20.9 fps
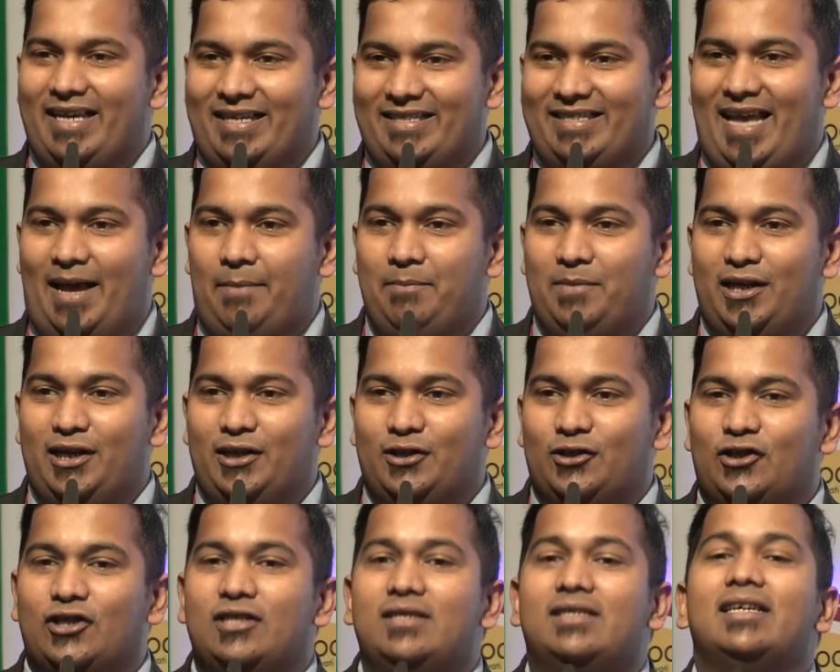
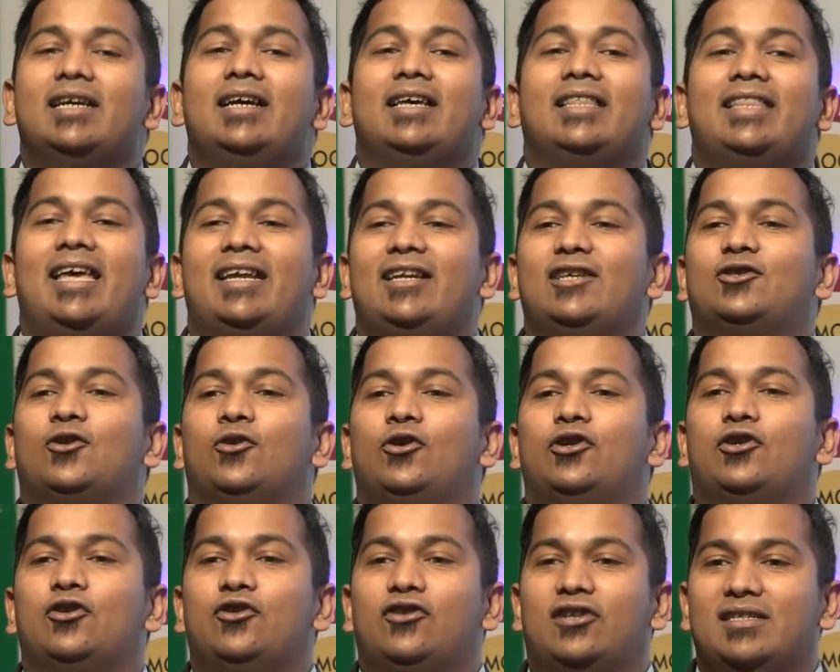examinations, then it's
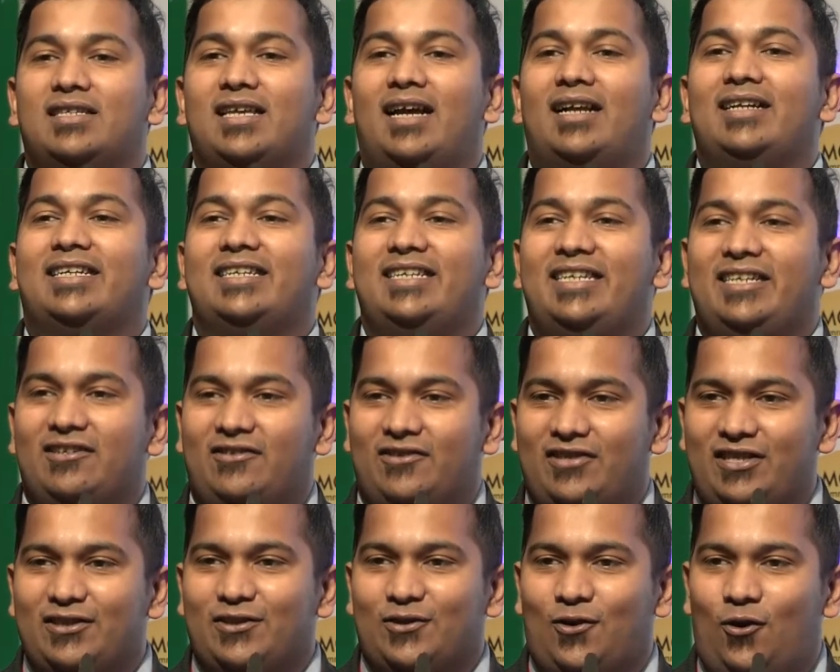going to result in
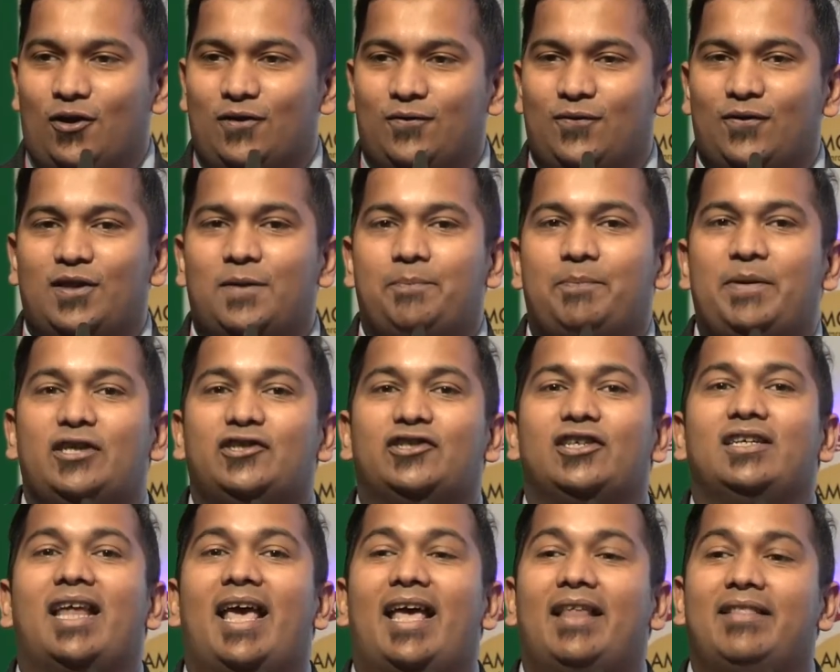increased cost for the
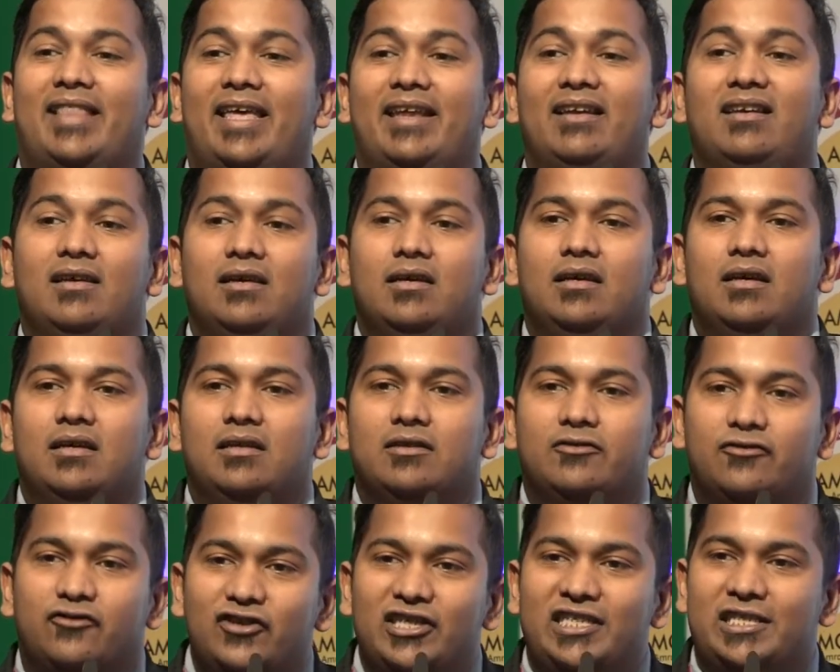patient, and then
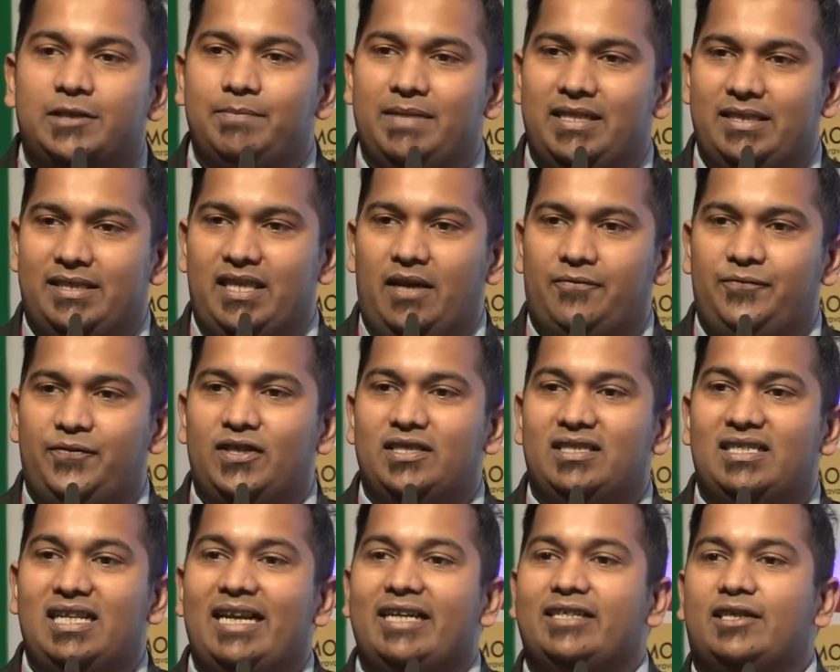treatment
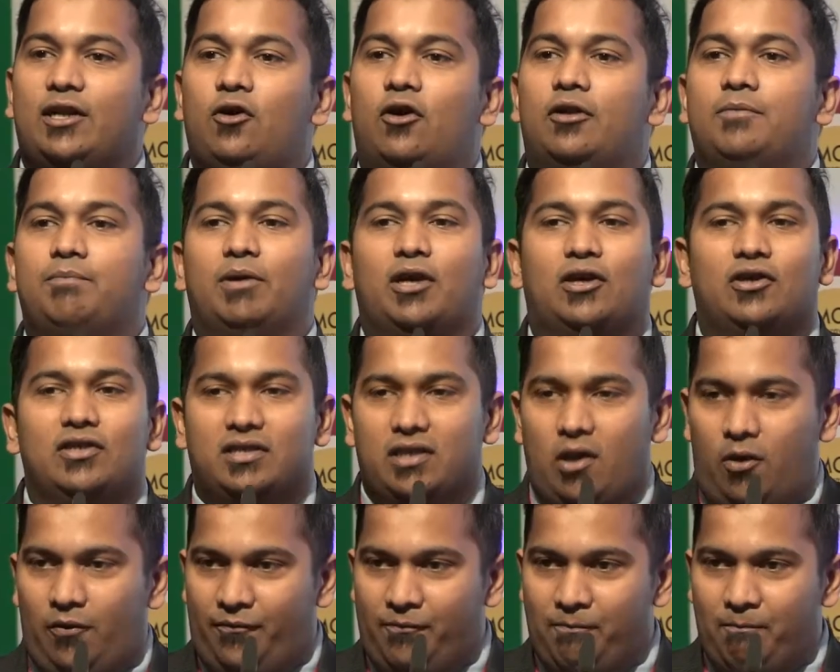suffers later on because
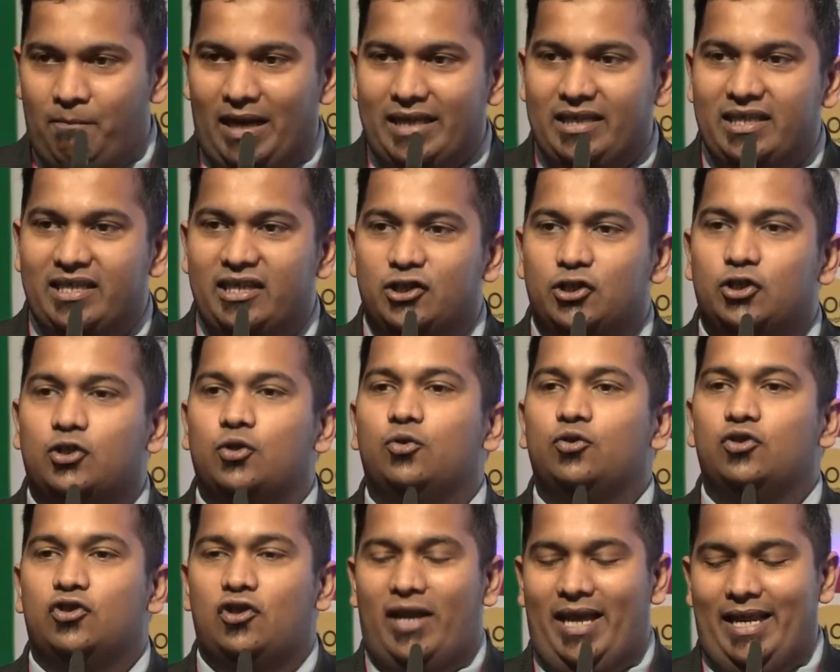of money
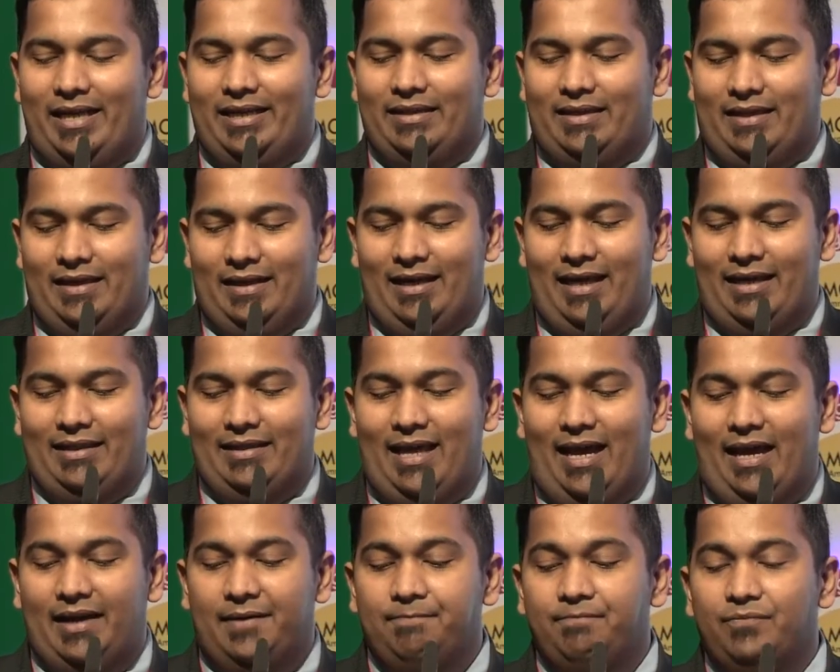issues or anything like
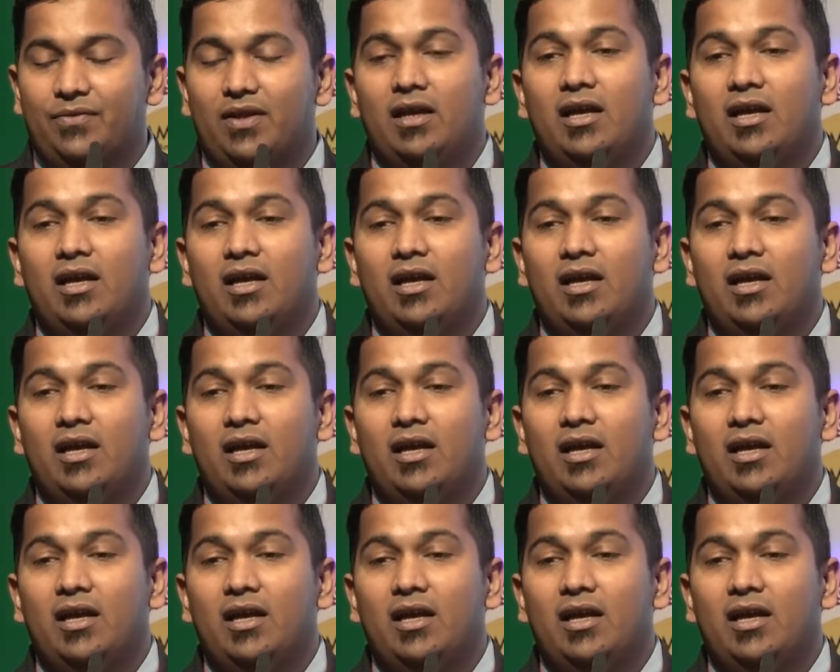that.